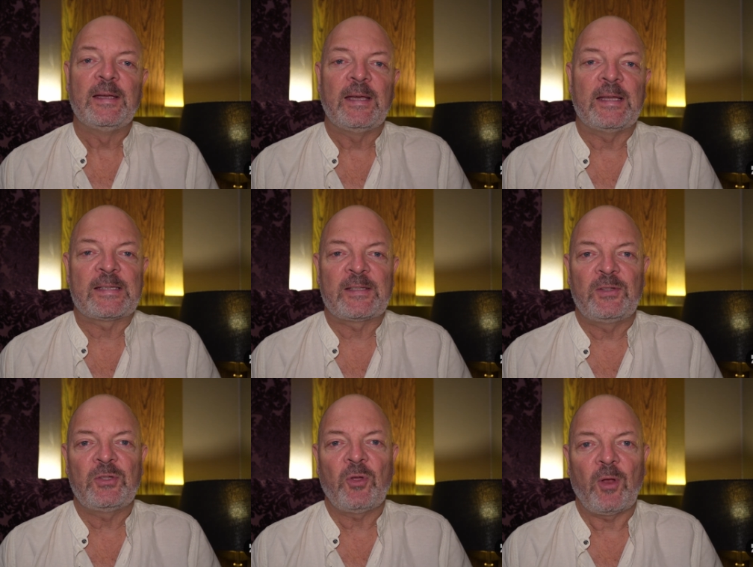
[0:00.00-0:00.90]
It is
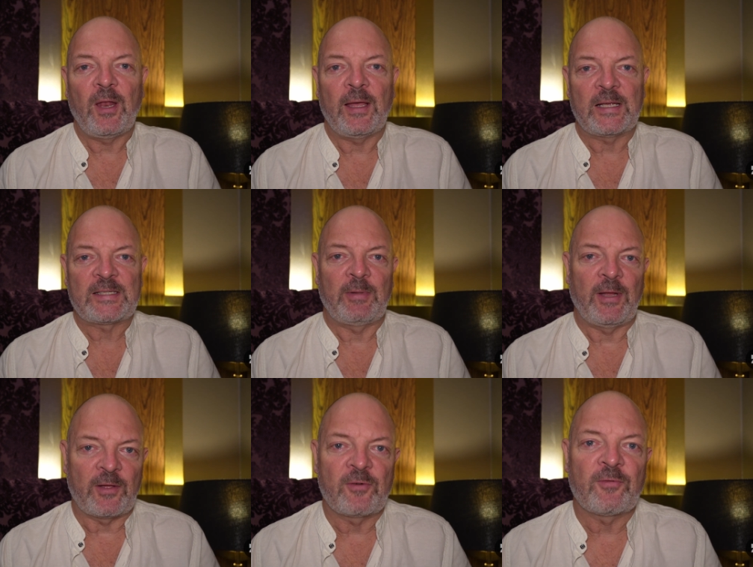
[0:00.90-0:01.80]
not like something
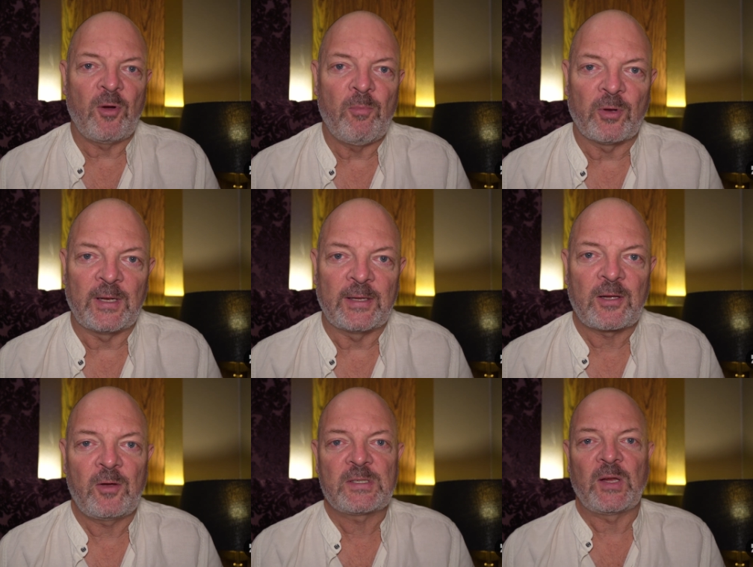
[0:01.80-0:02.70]
like the GROW model in
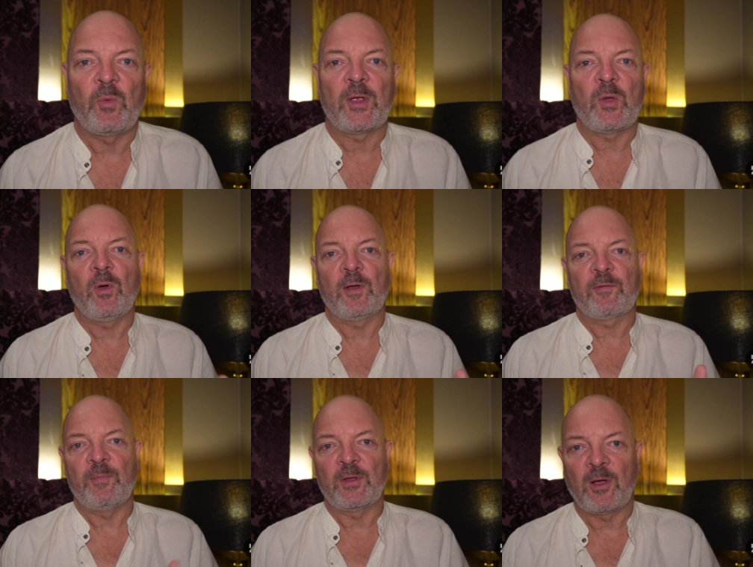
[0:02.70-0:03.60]
coaching, where you work
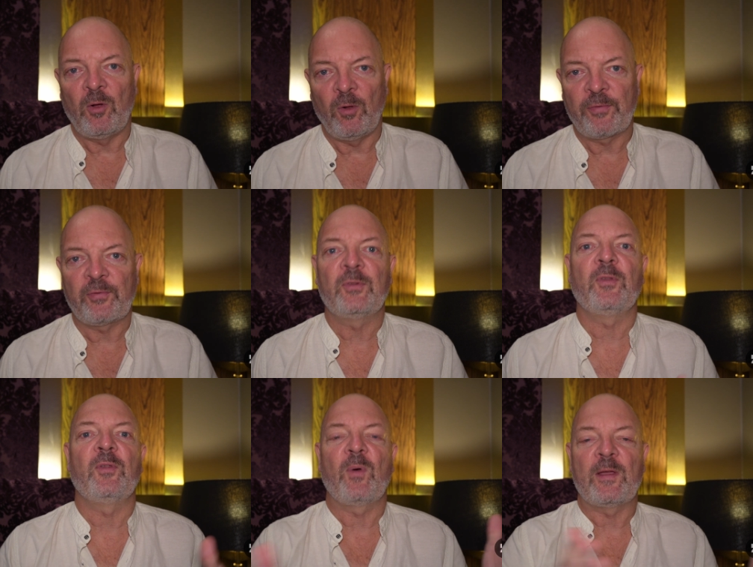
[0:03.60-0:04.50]
from the goal through
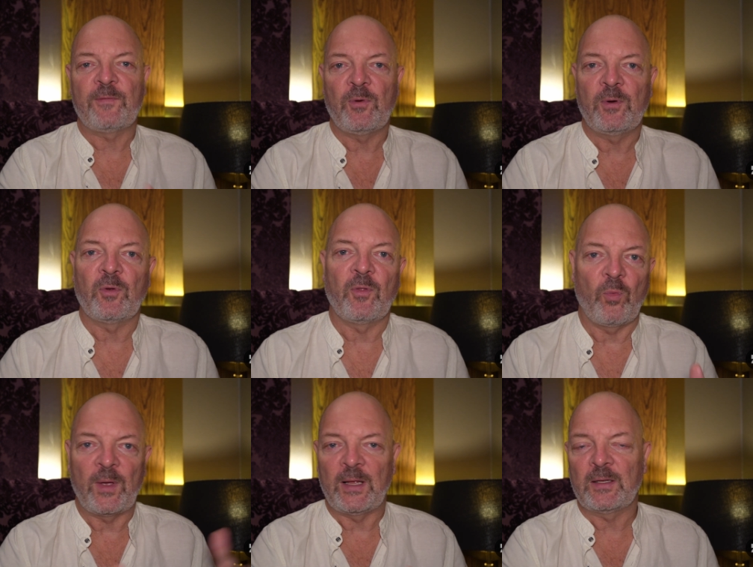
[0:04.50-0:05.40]
to the way forward, or the
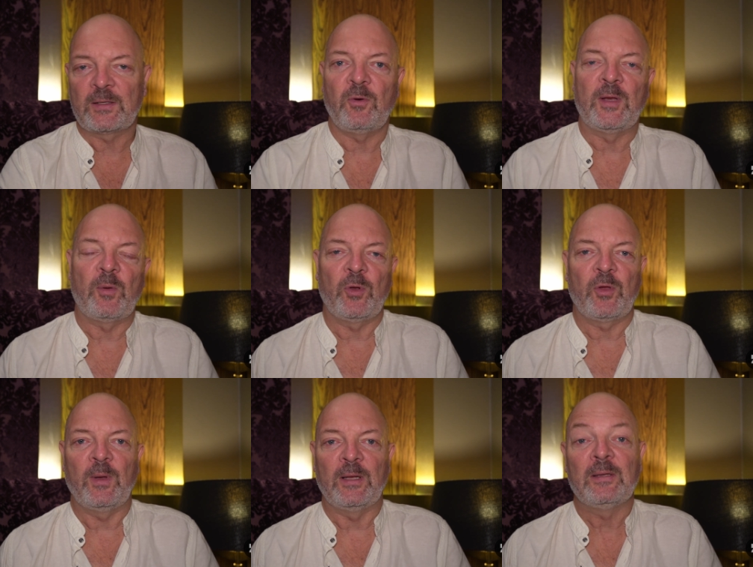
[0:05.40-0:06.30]
will, call it what
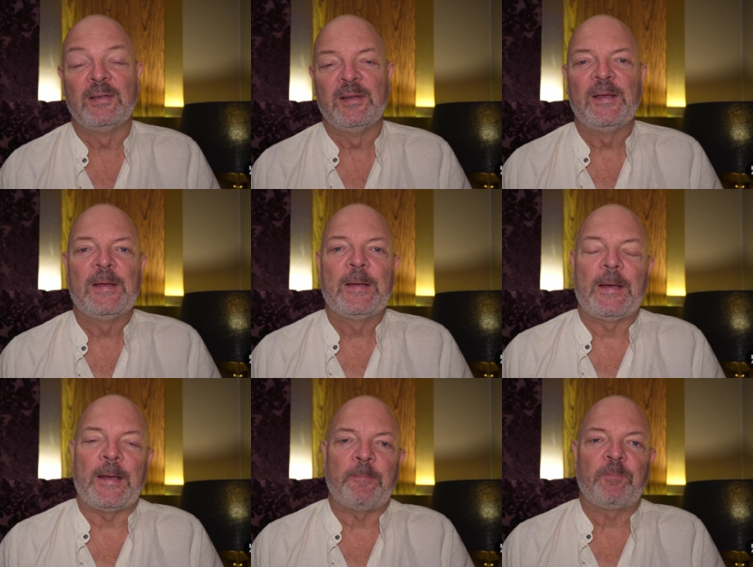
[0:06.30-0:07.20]
you will.
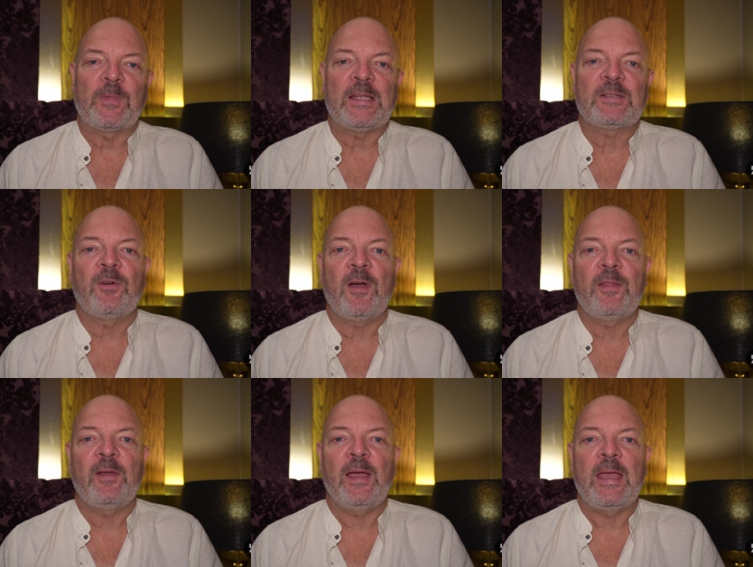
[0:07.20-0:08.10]
It's
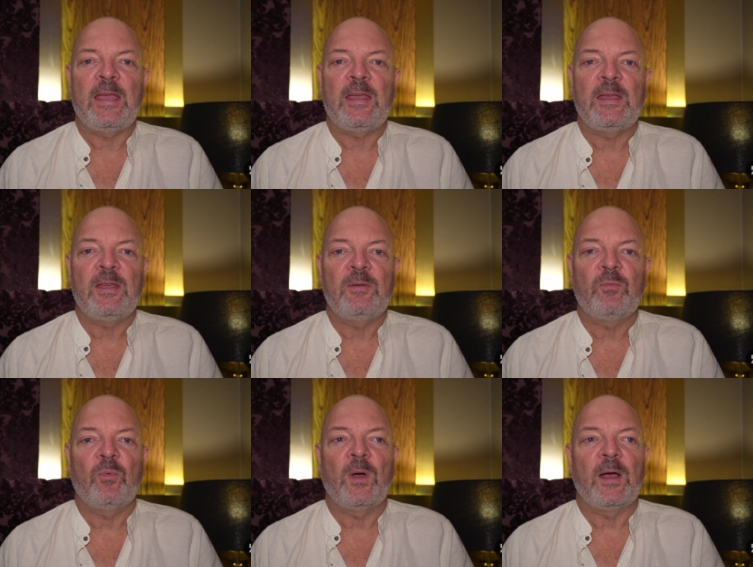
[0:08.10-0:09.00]
rather a
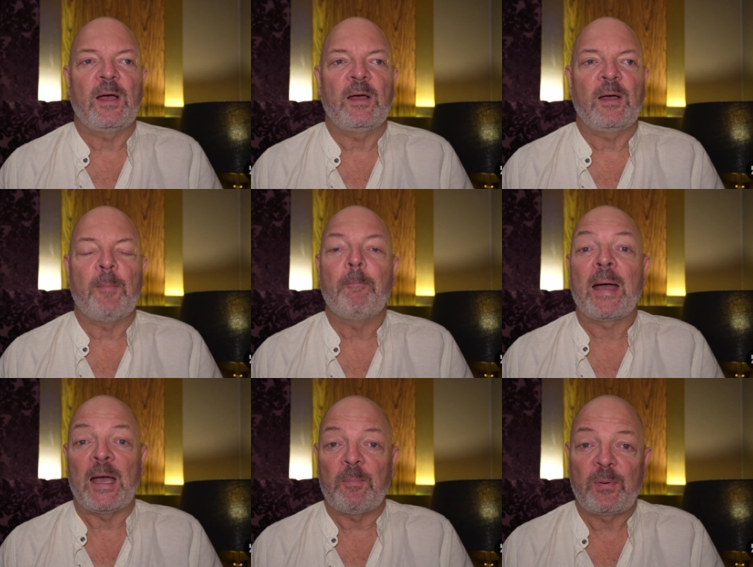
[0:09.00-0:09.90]
map.